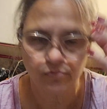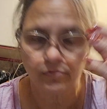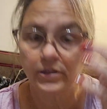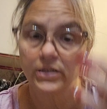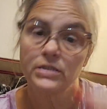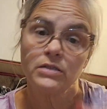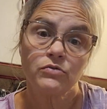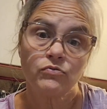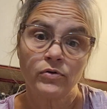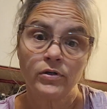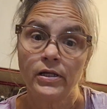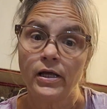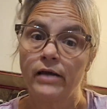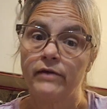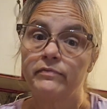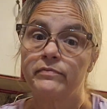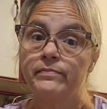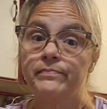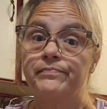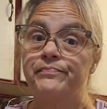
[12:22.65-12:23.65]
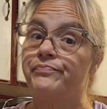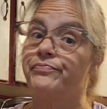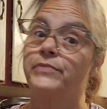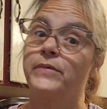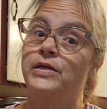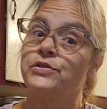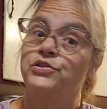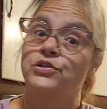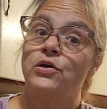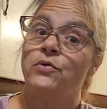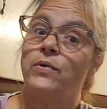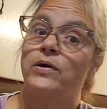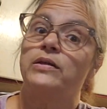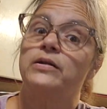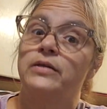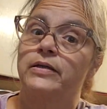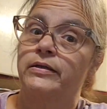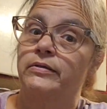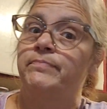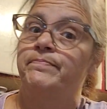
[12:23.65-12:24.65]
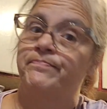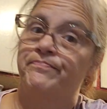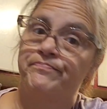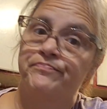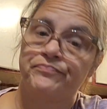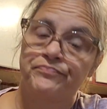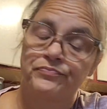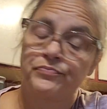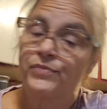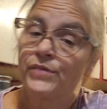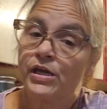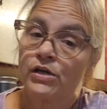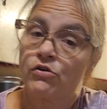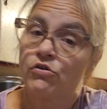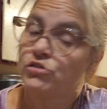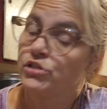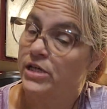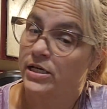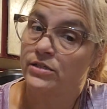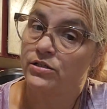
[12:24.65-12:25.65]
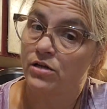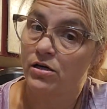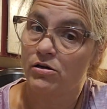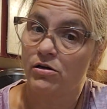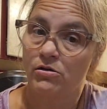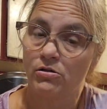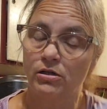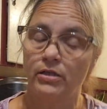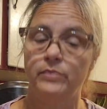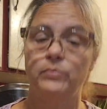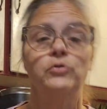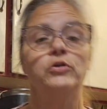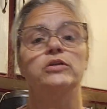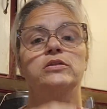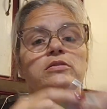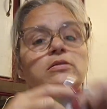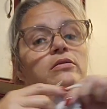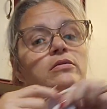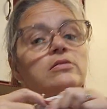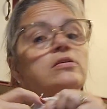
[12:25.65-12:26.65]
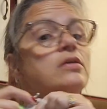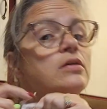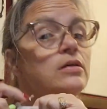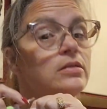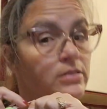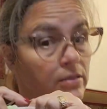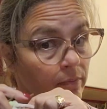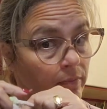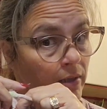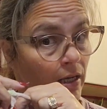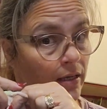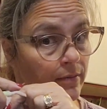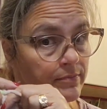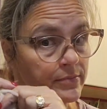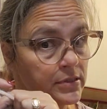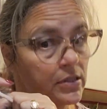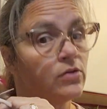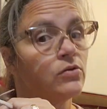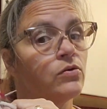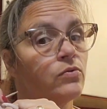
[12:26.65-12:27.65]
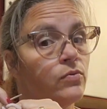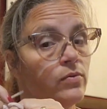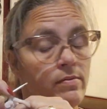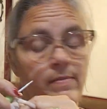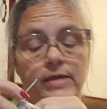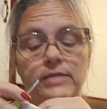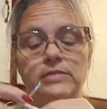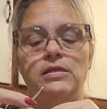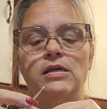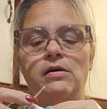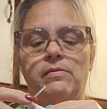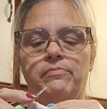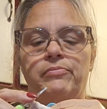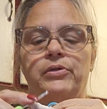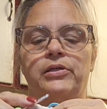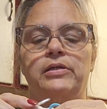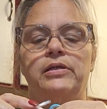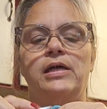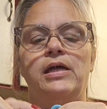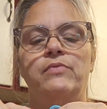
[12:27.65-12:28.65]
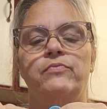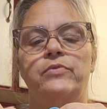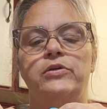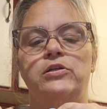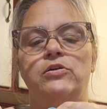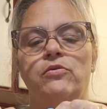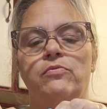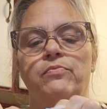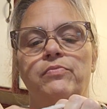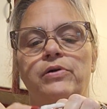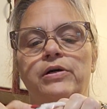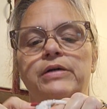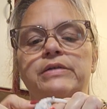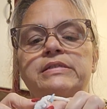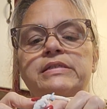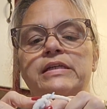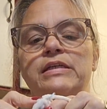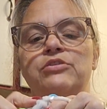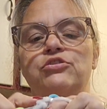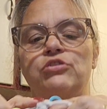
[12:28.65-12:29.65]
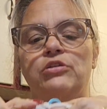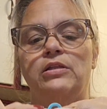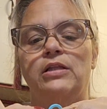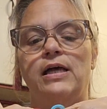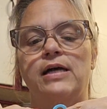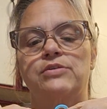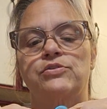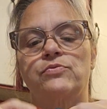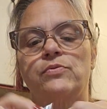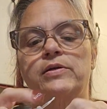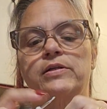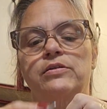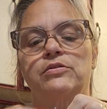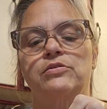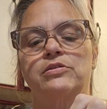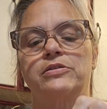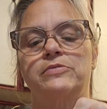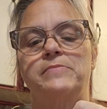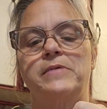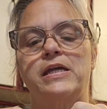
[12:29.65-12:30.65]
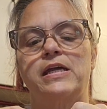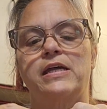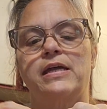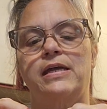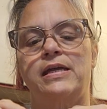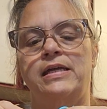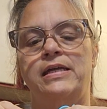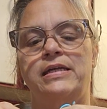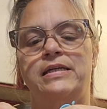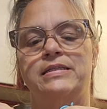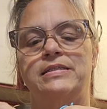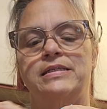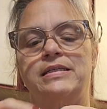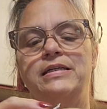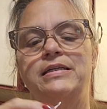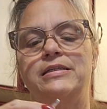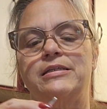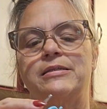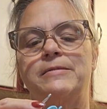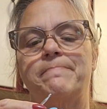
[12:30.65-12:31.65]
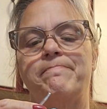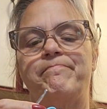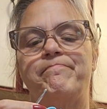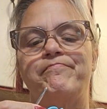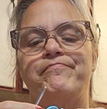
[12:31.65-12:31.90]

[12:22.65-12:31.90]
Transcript: This is real life. There's no editing. Crochet is not all glamorous. Sometimes we mess up and we don't put a stitch in the last one to make 18.